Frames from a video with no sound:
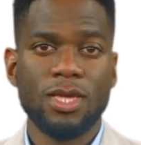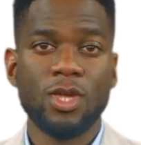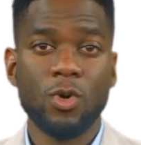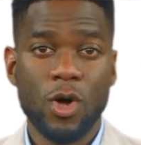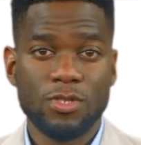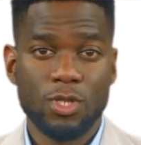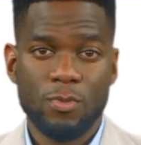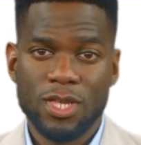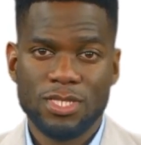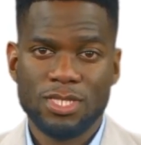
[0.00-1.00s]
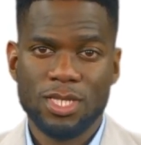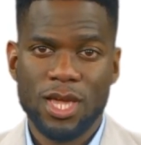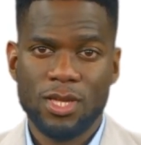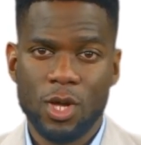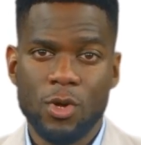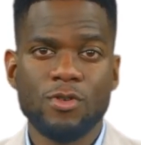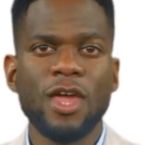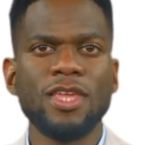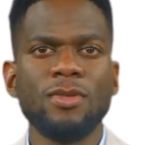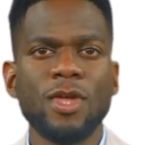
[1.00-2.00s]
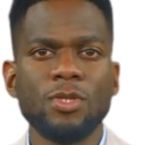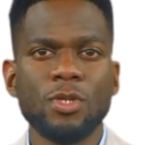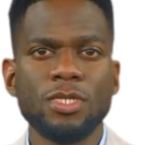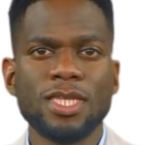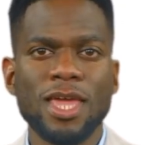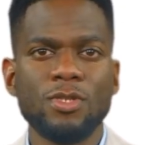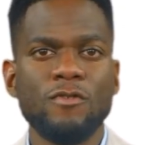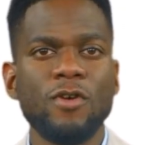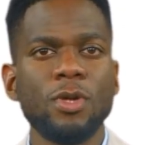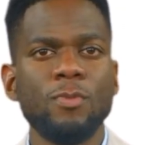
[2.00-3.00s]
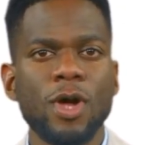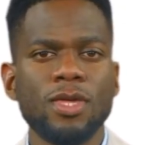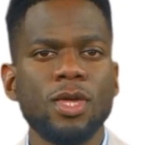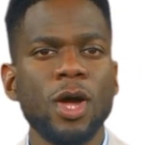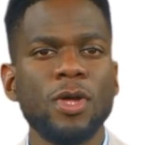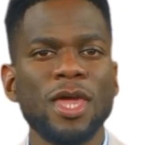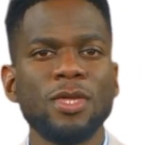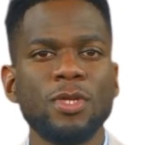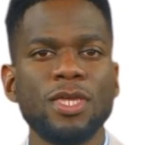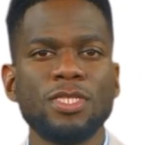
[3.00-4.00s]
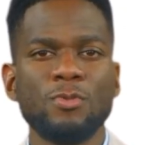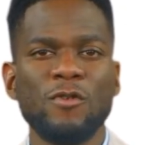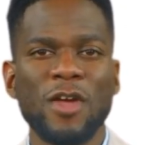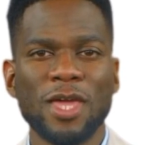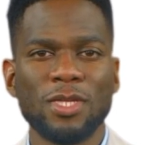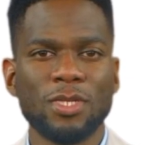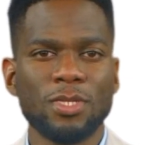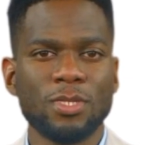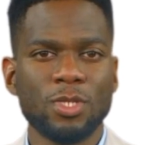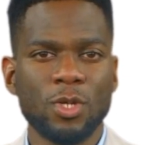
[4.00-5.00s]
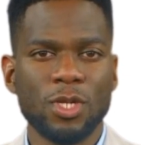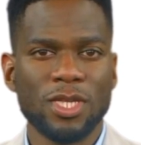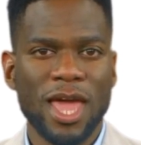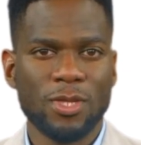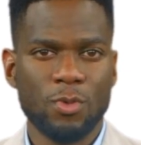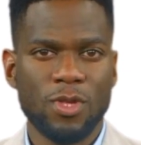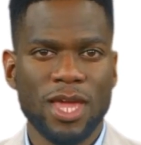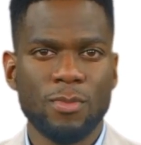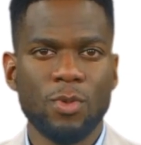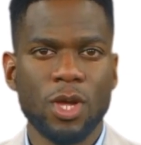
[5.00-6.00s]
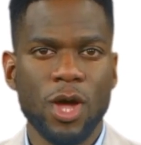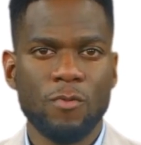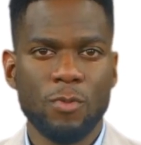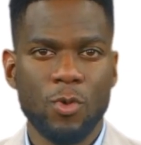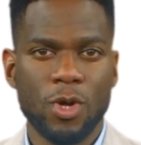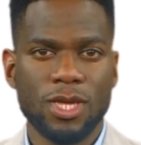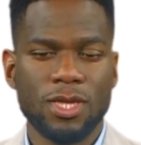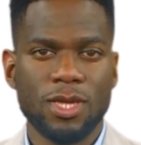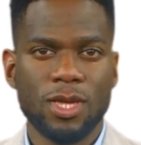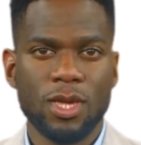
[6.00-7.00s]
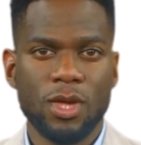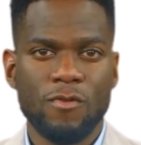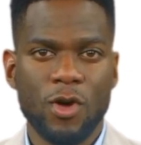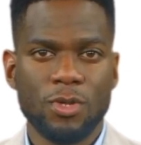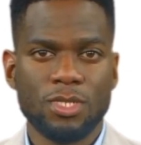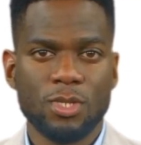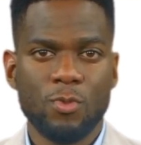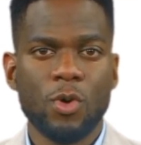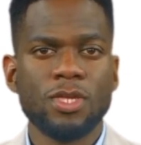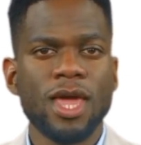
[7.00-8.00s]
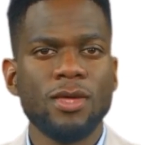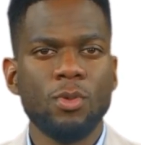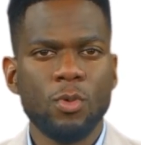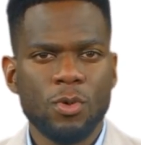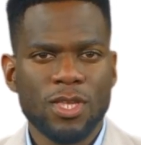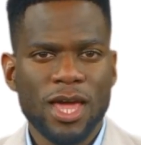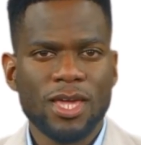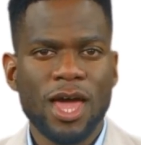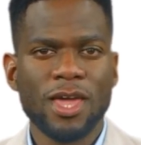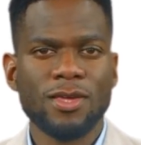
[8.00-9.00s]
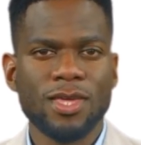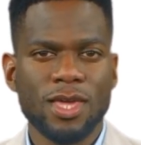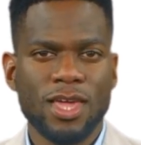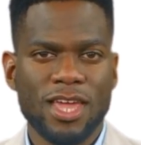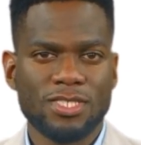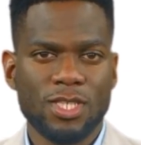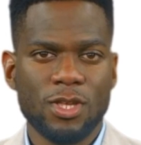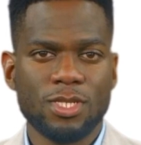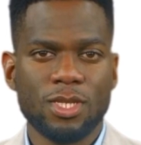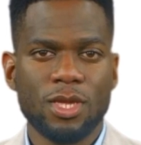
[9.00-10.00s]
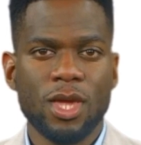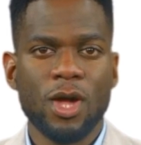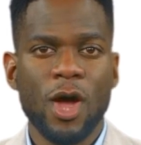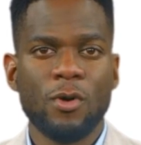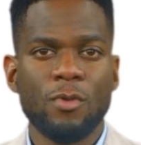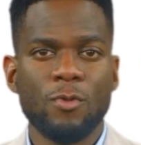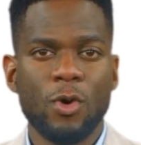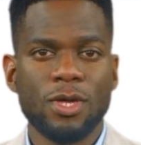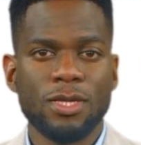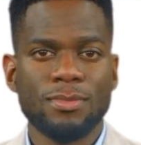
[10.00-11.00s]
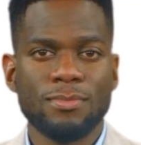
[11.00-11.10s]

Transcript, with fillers: You also need to select call tracking metrics as your third-party call analytics provider. To learn how to enable call reporting, go to support.google.com and search call reporting.